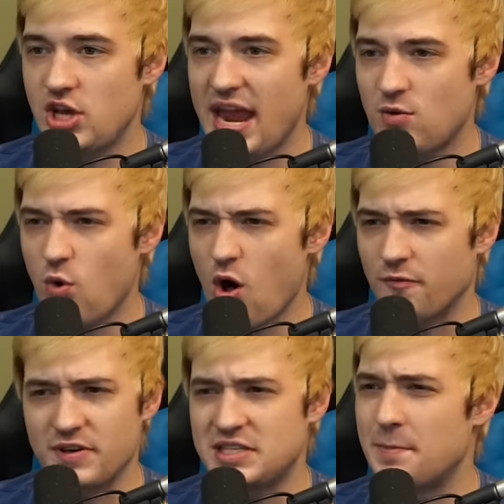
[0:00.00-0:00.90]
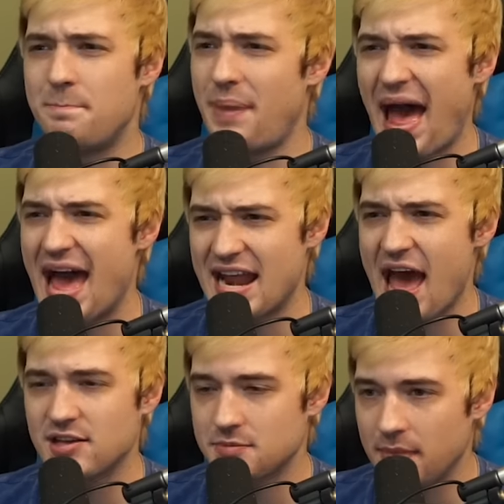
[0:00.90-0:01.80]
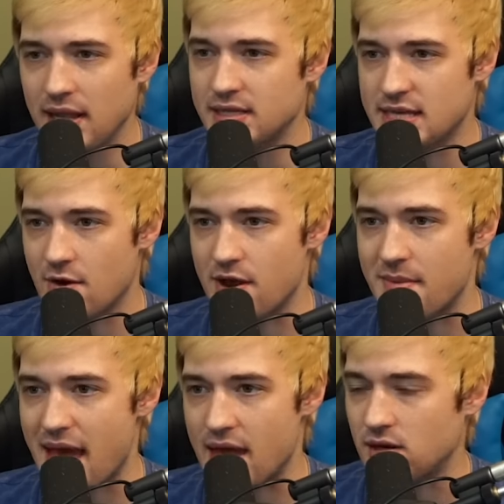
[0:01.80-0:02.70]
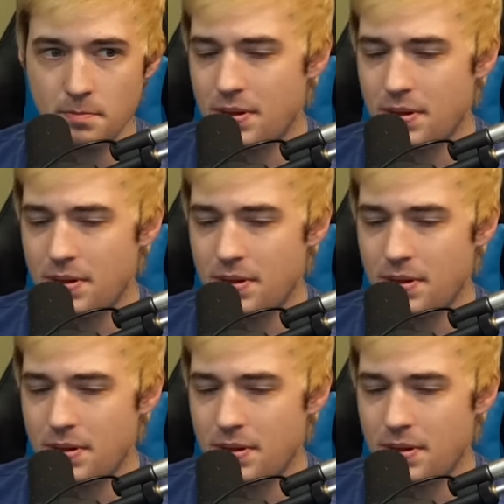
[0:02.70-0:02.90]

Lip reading: Jade Wolf is a badass military man.